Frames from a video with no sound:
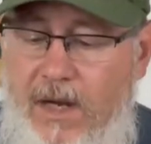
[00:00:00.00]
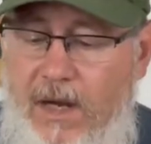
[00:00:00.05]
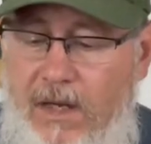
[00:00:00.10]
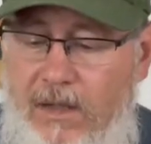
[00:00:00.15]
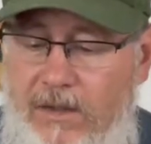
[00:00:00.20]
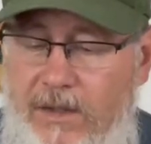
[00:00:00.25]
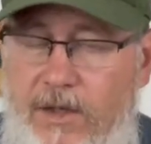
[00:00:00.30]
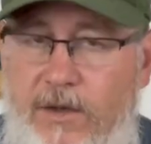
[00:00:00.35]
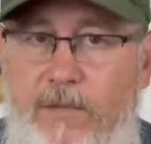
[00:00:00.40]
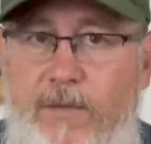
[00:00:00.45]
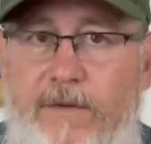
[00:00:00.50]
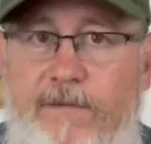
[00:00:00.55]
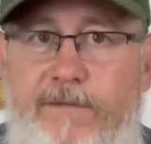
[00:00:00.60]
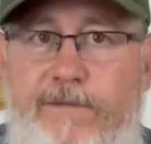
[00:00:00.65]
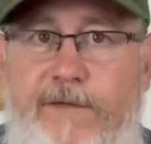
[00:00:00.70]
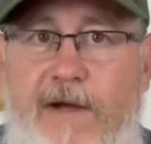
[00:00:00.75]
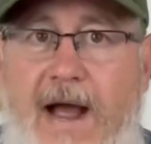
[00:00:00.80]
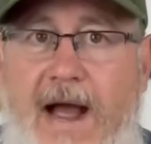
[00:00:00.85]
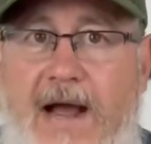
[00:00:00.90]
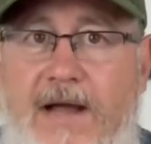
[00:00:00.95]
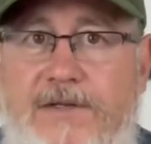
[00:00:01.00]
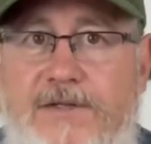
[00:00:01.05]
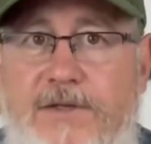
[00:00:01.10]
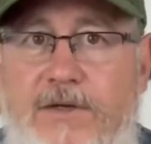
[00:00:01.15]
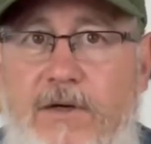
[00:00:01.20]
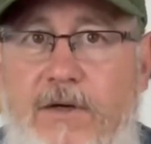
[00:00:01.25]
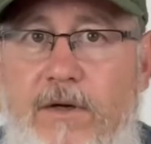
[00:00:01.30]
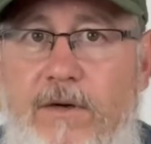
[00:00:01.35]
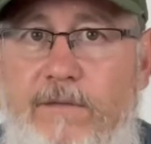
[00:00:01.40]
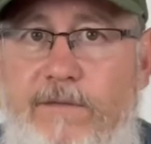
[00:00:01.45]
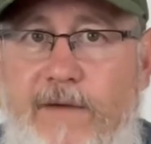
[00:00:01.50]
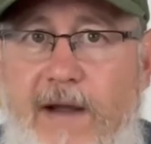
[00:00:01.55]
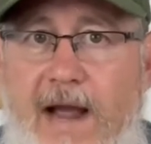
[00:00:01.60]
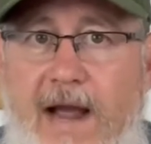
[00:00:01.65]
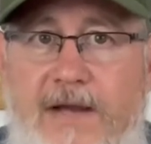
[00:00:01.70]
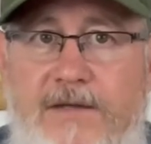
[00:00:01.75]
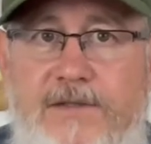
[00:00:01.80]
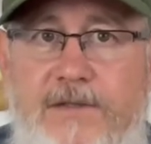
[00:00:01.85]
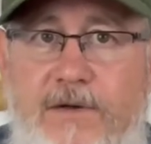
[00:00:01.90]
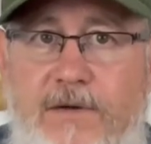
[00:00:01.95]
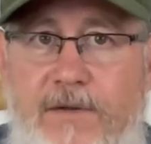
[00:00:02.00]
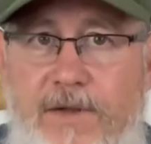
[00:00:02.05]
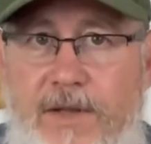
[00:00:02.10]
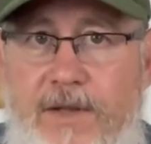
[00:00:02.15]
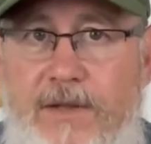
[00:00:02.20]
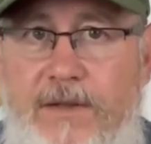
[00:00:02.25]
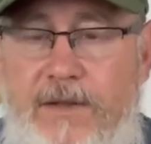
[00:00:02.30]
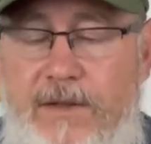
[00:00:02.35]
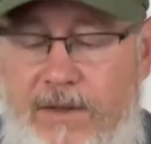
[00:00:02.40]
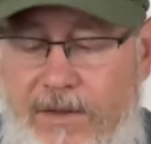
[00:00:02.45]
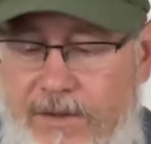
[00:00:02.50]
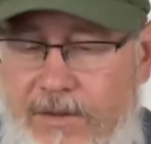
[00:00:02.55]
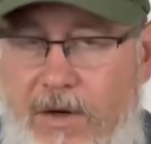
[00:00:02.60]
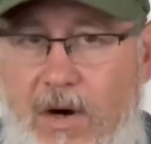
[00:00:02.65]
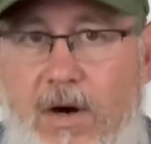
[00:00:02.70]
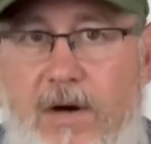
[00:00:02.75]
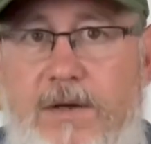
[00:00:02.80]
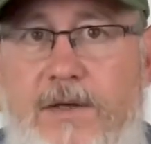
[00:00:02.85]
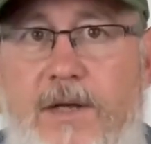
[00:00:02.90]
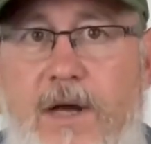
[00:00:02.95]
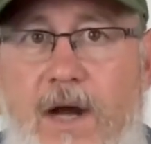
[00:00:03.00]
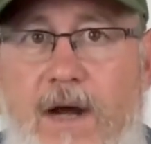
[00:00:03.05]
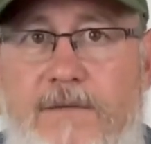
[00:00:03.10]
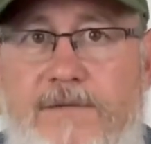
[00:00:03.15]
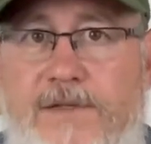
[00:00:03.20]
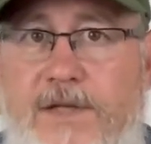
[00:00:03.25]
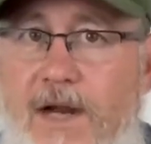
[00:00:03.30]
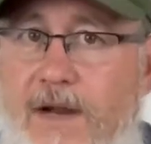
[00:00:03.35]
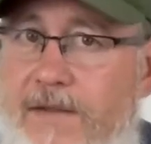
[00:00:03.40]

a little bit faster than the Darn Toughs.